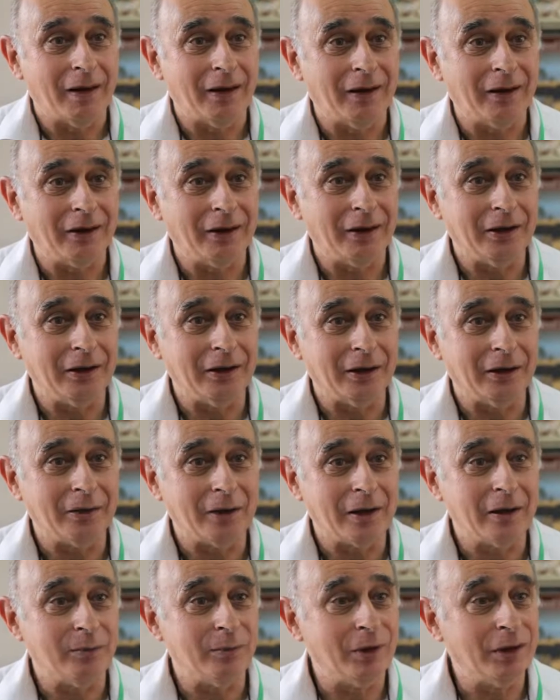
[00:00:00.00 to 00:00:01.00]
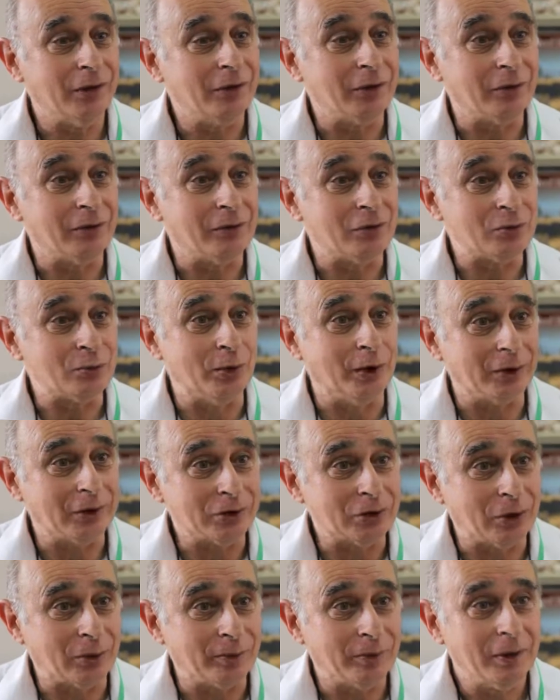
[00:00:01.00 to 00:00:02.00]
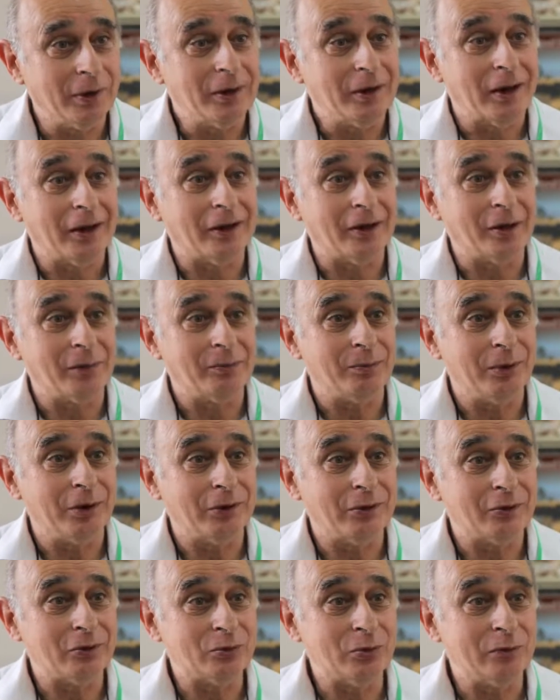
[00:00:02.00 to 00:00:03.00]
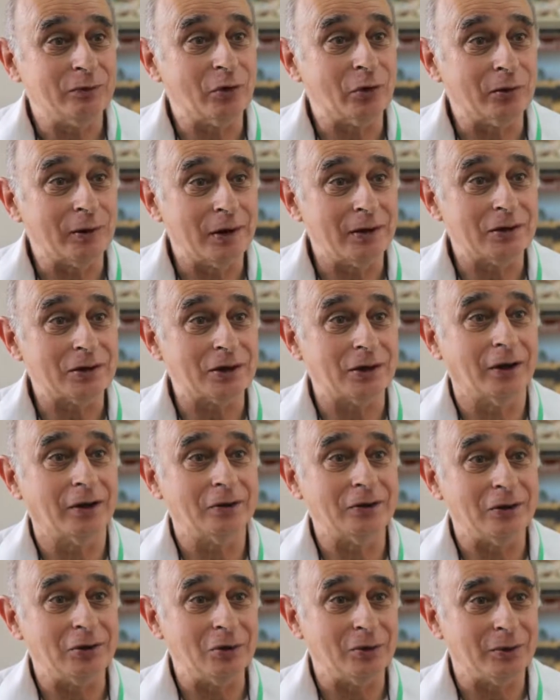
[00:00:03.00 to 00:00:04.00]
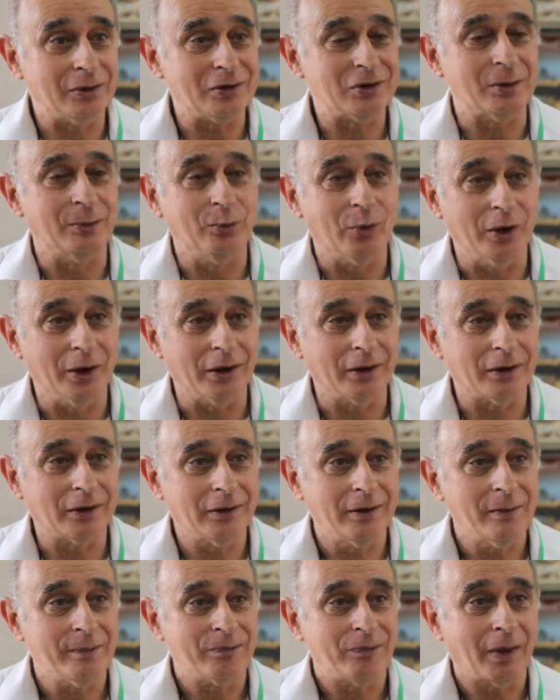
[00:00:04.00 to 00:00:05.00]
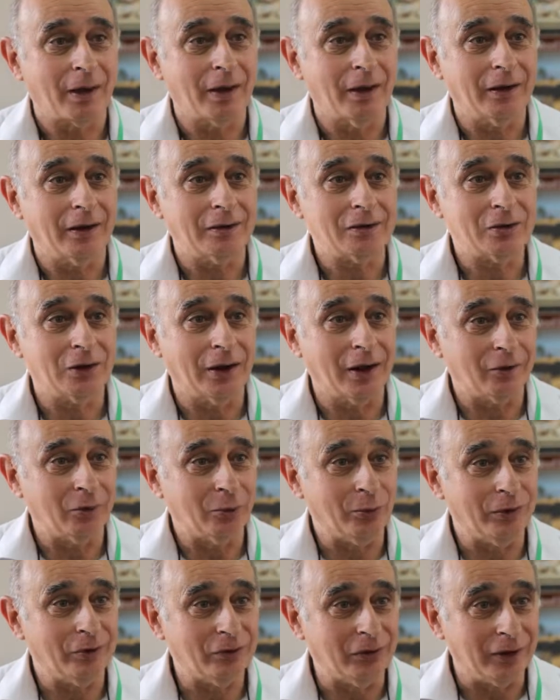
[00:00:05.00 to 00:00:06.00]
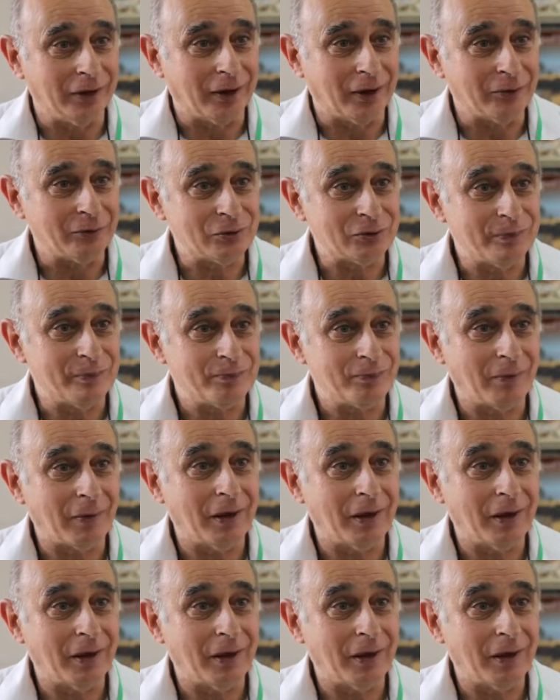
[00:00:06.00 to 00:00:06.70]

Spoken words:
I am here at this workshop because we've already started doing some work together with CCAFS.